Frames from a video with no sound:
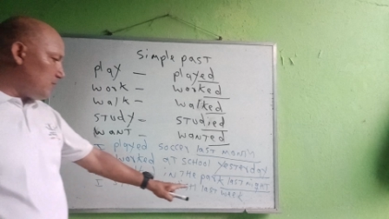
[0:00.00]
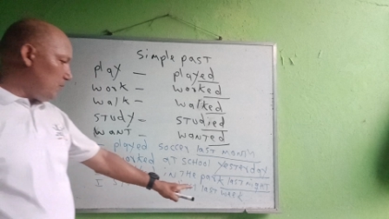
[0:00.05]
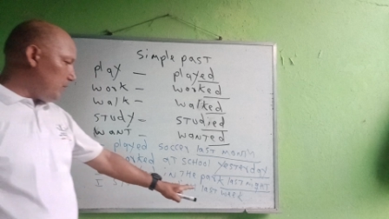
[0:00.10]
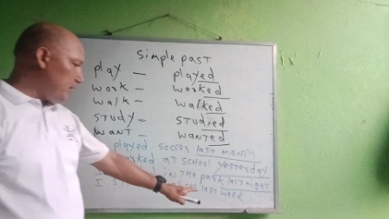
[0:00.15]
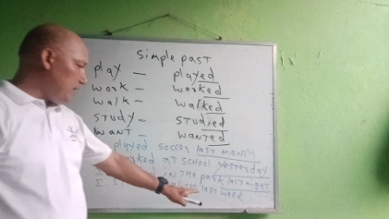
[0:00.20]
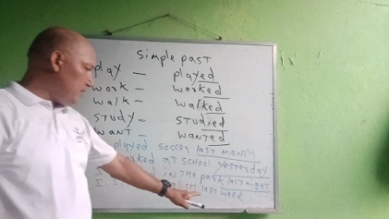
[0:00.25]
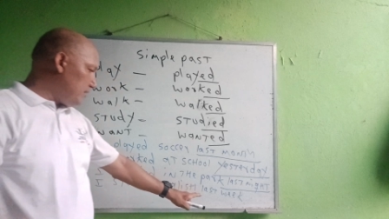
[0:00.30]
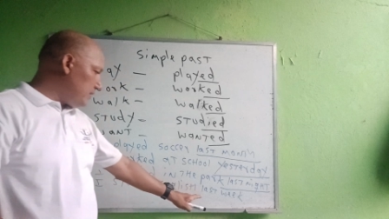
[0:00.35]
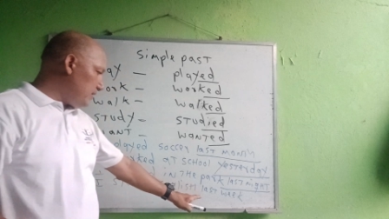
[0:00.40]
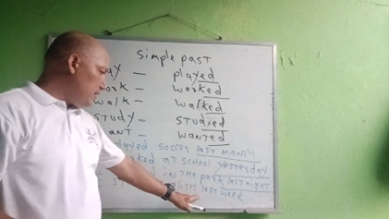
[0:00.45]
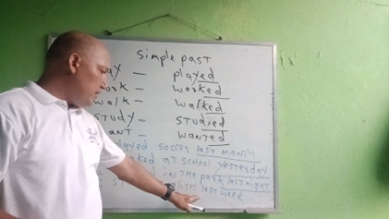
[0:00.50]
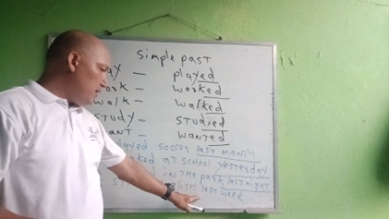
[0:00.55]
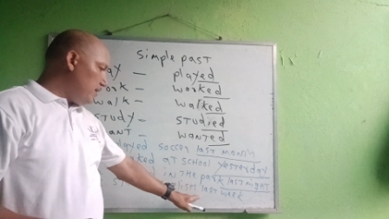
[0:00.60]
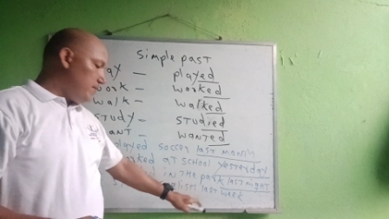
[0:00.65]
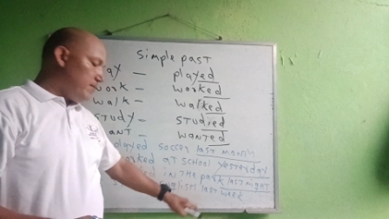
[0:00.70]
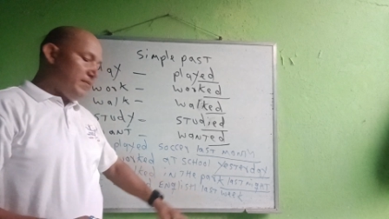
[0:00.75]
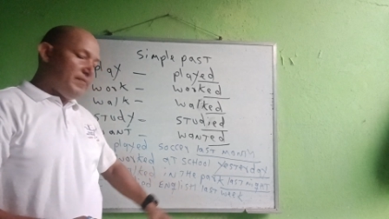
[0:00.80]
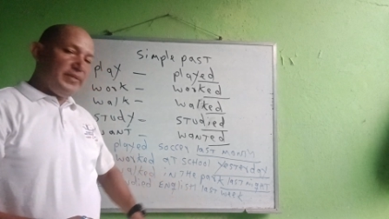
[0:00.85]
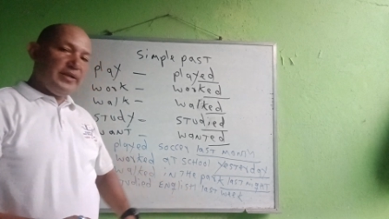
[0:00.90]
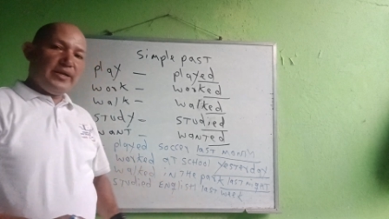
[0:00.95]
week,
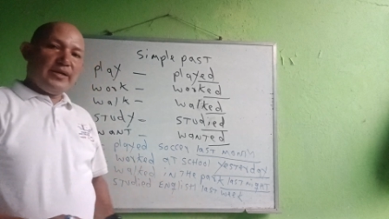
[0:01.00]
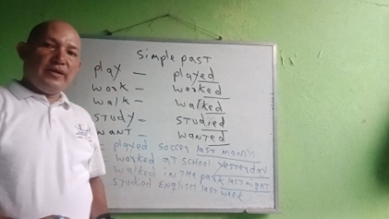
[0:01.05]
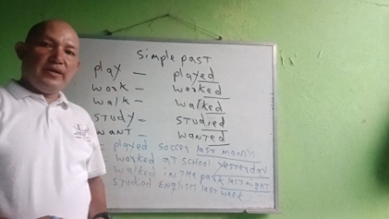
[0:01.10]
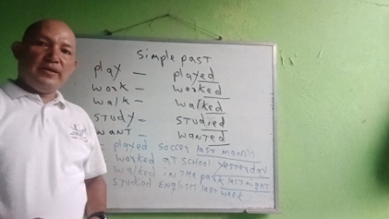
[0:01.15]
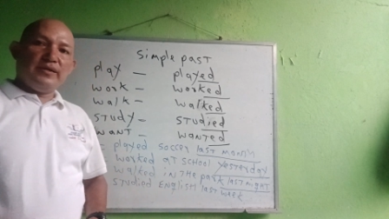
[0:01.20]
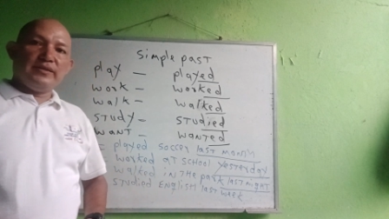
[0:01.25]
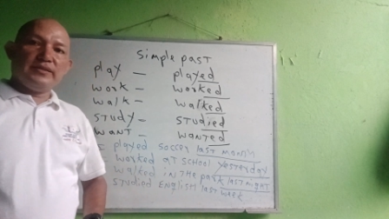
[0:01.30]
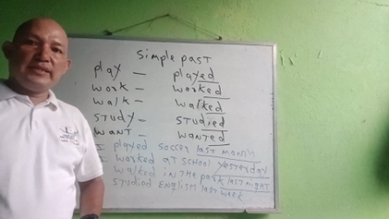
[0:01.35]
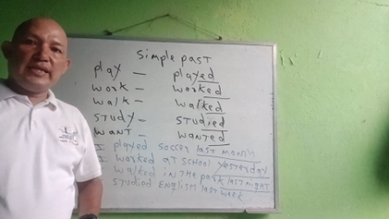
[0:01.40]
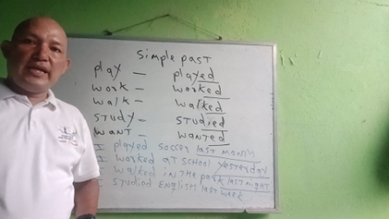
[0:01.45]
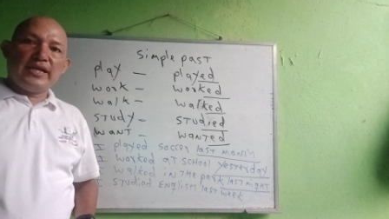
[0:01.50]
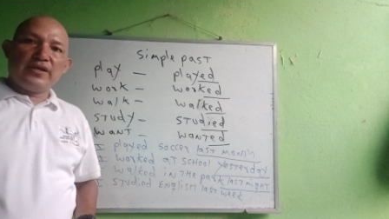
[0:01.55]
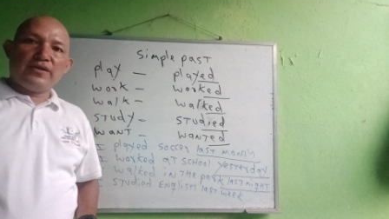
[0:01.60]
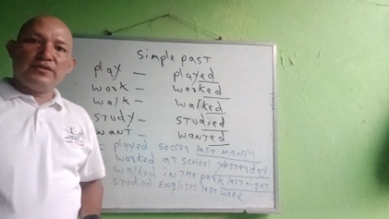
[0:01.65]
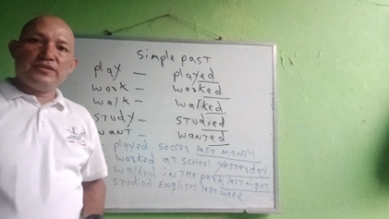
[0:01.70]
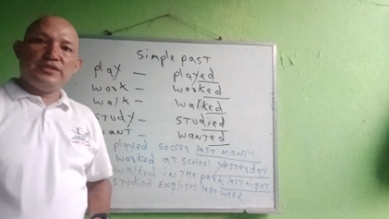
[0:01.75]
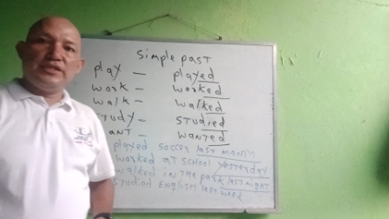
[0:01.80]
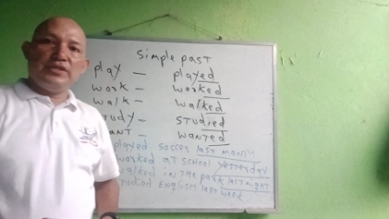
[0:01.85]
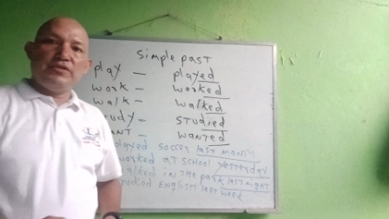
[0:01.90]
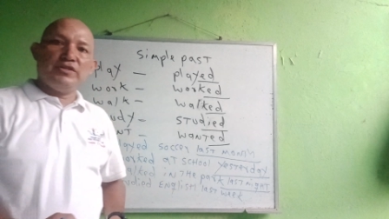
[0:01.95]
because I
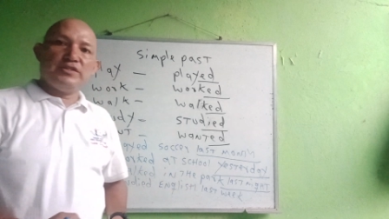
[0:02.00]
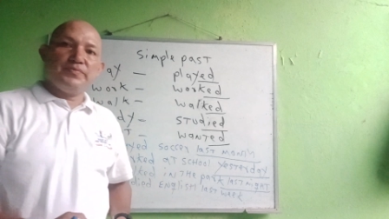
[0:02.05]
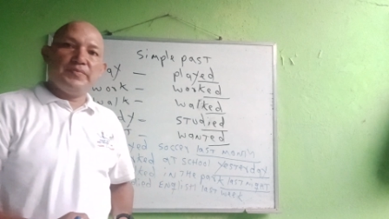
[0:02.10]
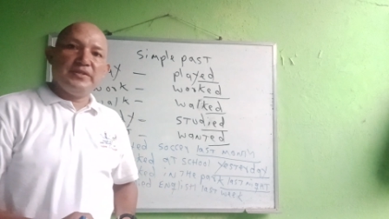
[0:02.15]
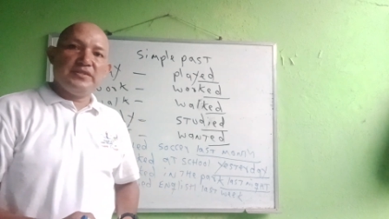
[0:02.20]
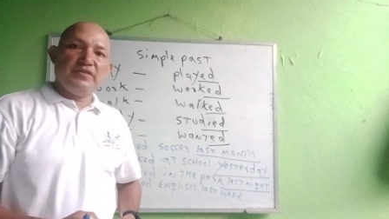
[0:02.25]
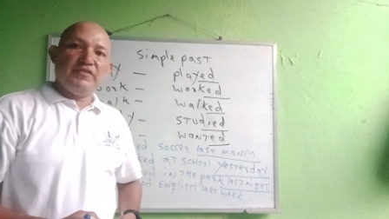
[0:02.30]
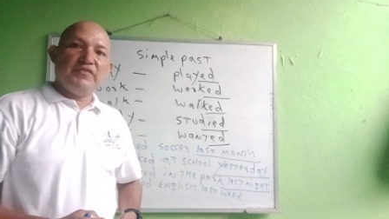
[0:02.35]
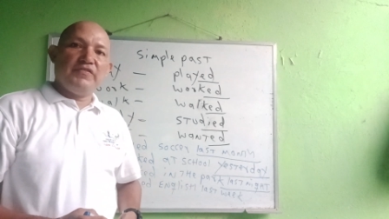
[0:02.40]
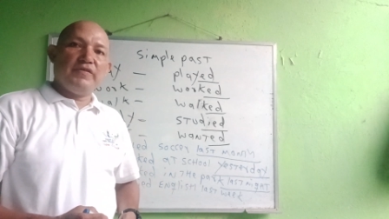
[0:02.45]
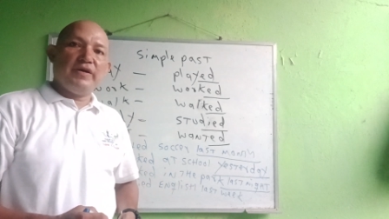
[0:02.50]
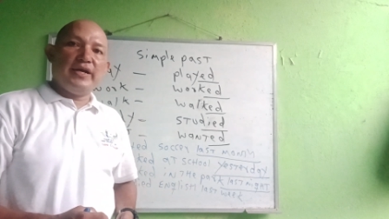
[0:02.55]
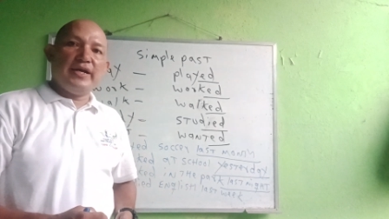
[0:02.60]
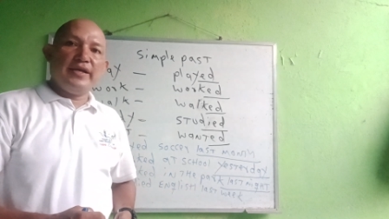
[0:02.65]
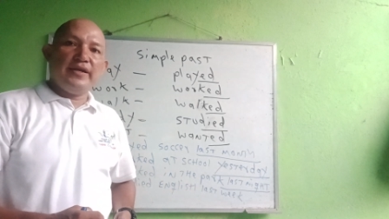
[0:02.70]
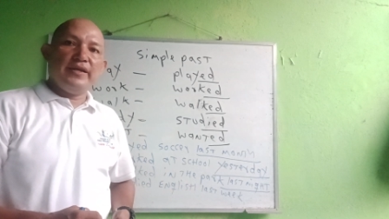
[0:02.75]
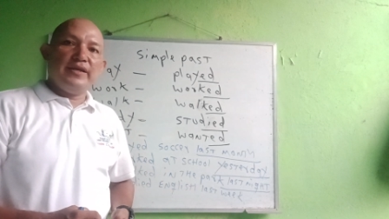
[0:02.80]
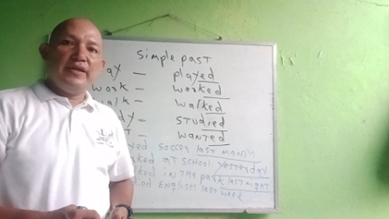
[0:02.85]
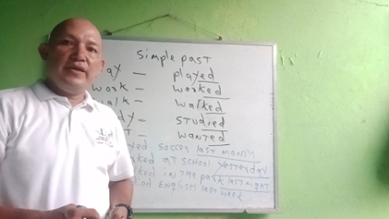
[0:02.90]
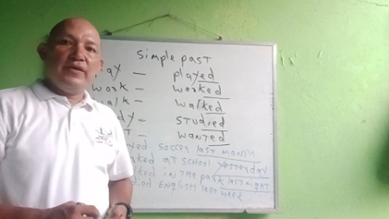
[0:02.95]
continue
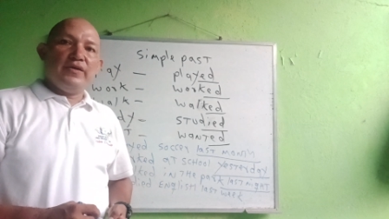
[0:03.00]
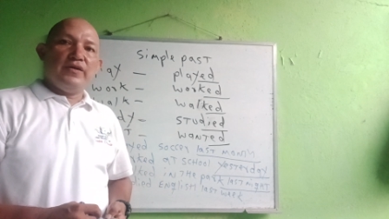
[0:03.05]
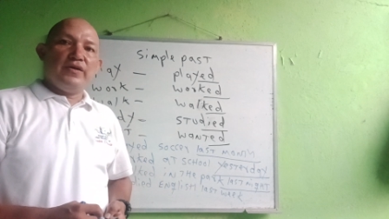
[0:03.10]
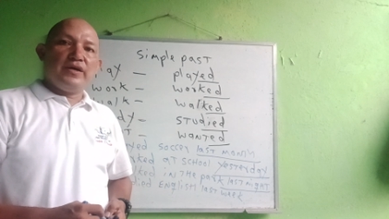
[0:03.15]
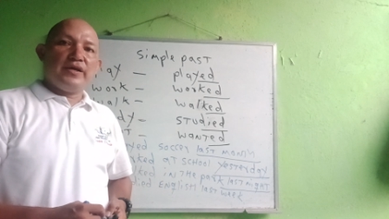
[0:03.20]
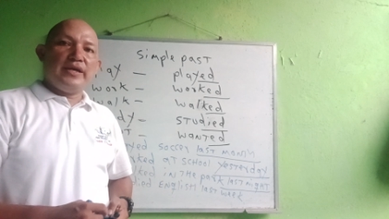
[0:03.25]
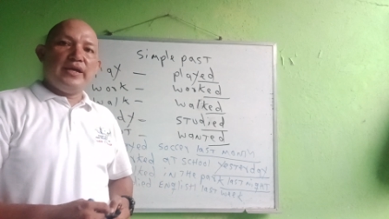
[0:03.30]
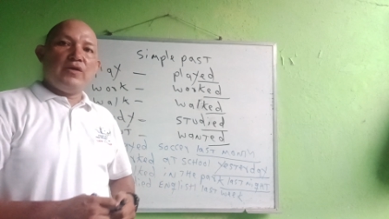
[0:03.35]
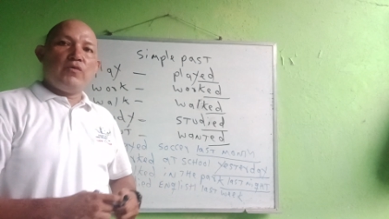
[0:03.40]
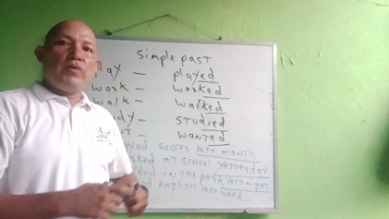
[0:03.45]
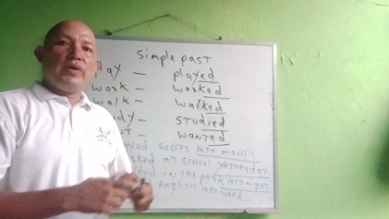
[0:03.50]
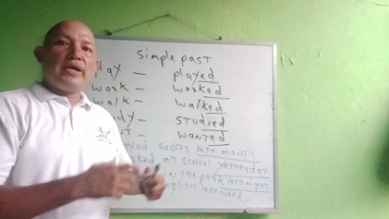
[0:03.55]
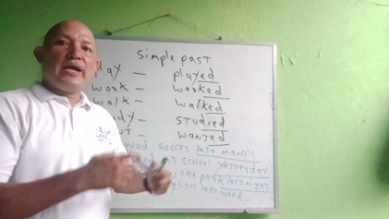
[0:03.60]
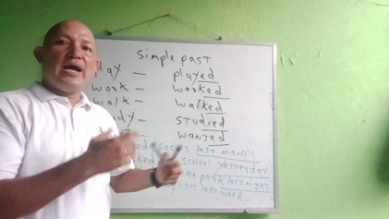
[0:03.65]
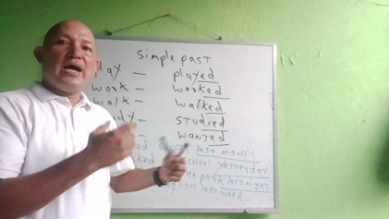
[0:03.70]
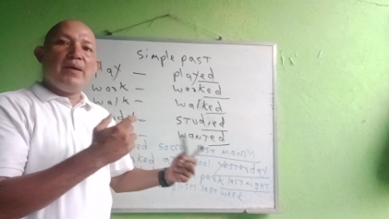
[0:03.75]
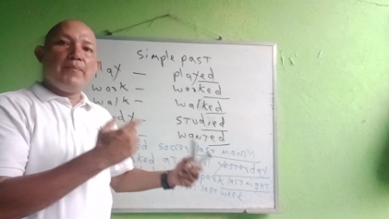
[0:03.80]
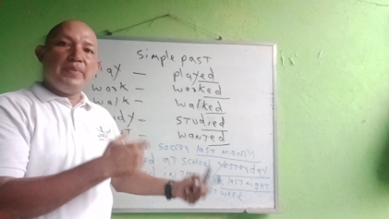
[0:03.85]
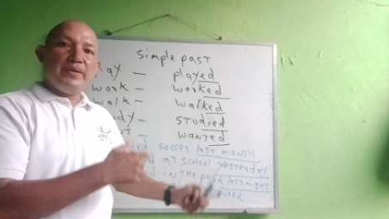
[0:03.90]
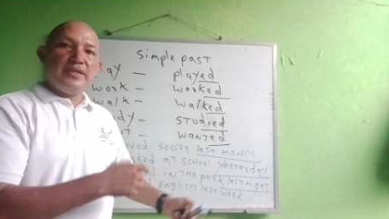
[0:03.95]
specifying, okay, when
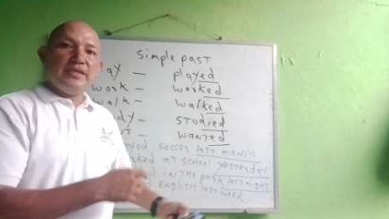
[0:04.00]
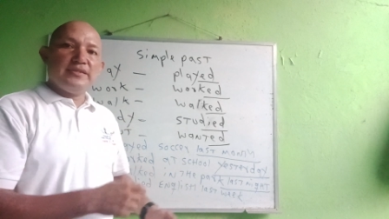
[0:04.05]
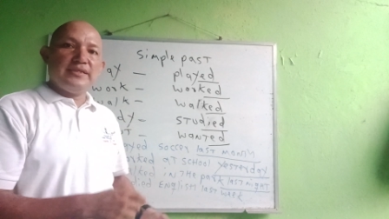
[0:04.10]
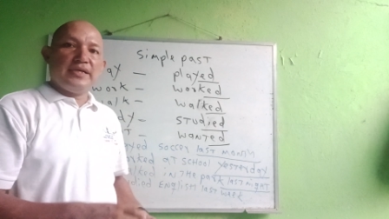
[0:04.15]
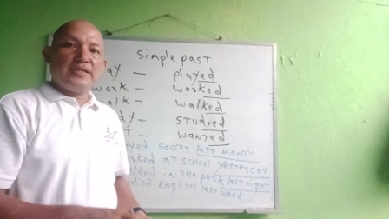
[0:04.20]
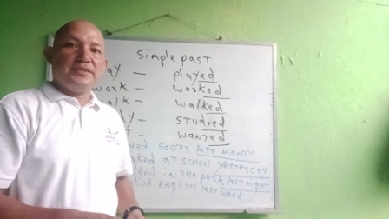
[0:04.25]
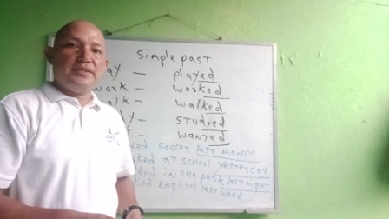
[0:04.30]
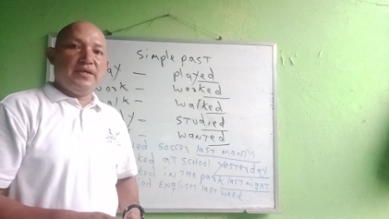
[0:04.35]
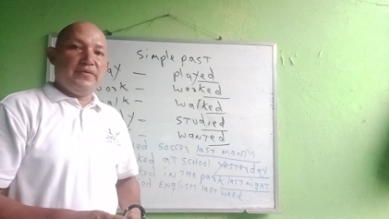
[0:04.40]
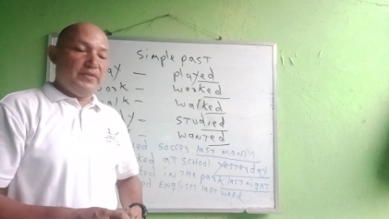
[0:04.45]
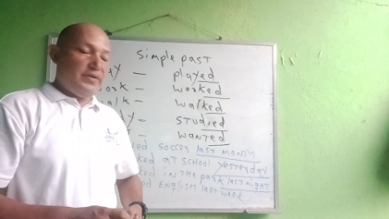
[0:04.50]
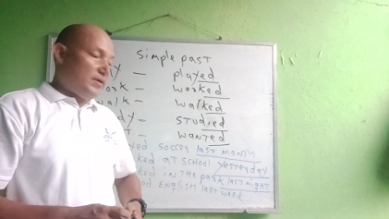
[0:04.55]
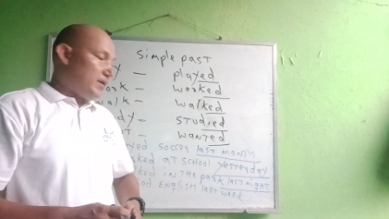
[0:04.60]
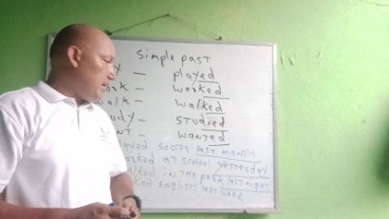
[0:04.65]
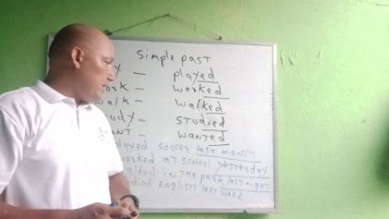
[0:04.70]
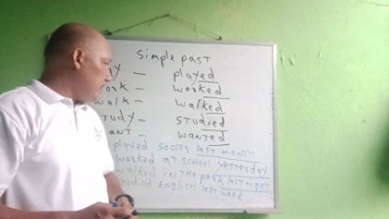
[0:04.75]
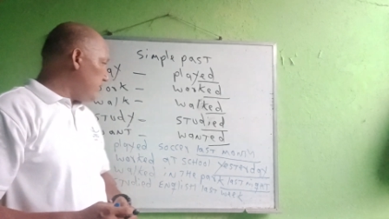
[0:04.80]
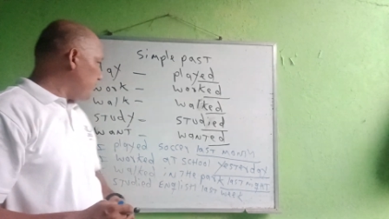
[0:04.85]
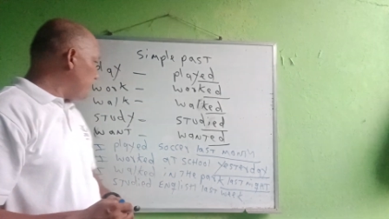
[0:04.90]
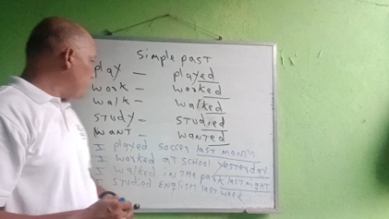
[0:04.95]
happened this activity. Okay,